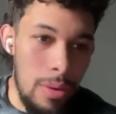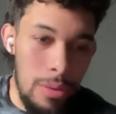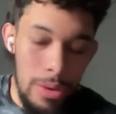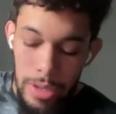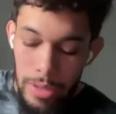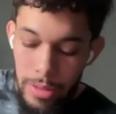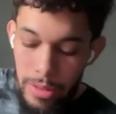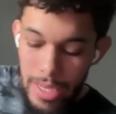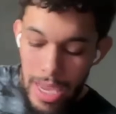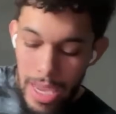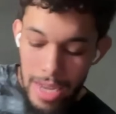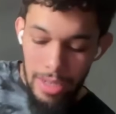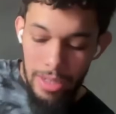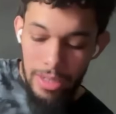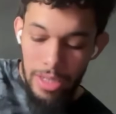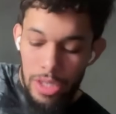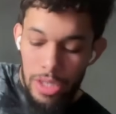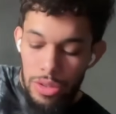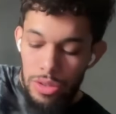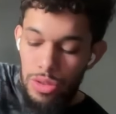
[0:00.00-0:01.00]
spot where
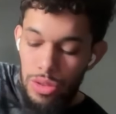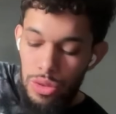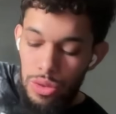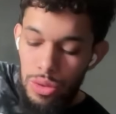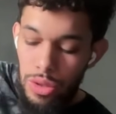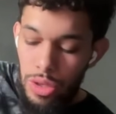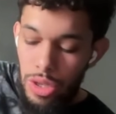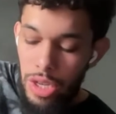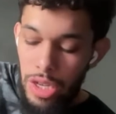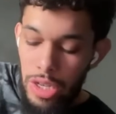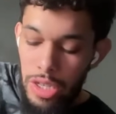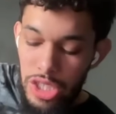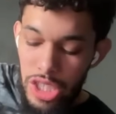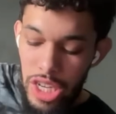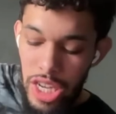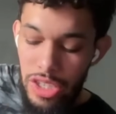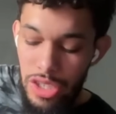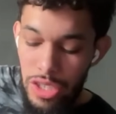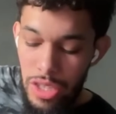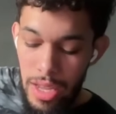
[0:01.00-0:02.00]
technically you could
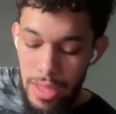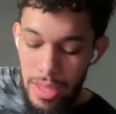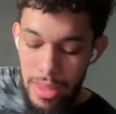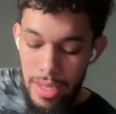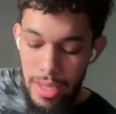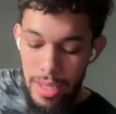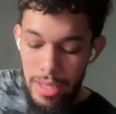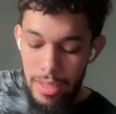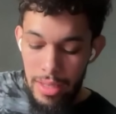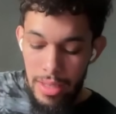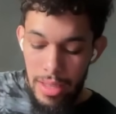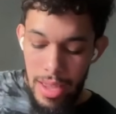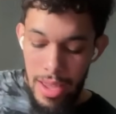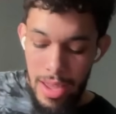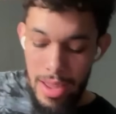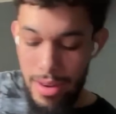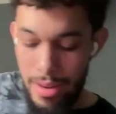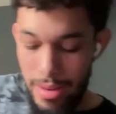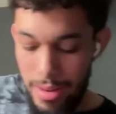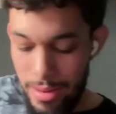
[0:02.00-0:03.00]
change nothing
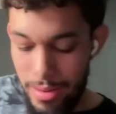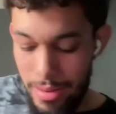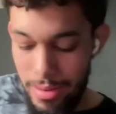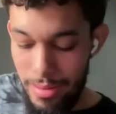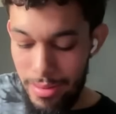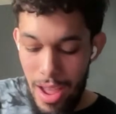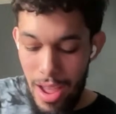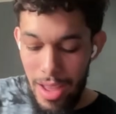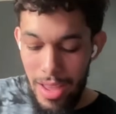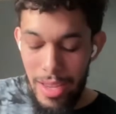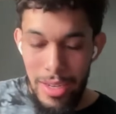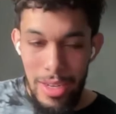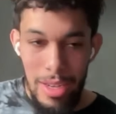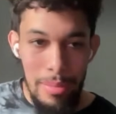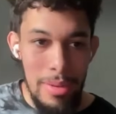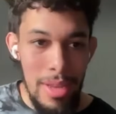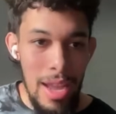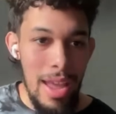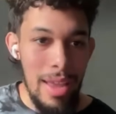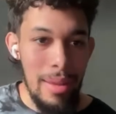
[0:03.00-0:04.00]
and not end
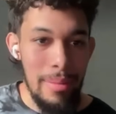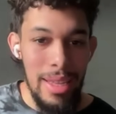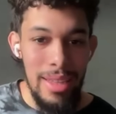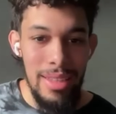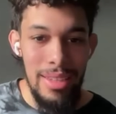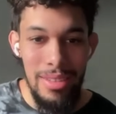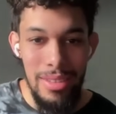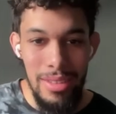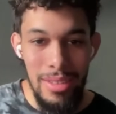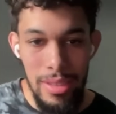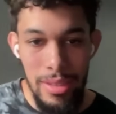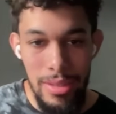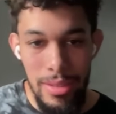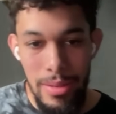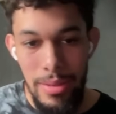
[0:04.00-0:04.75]
up dying by the end of the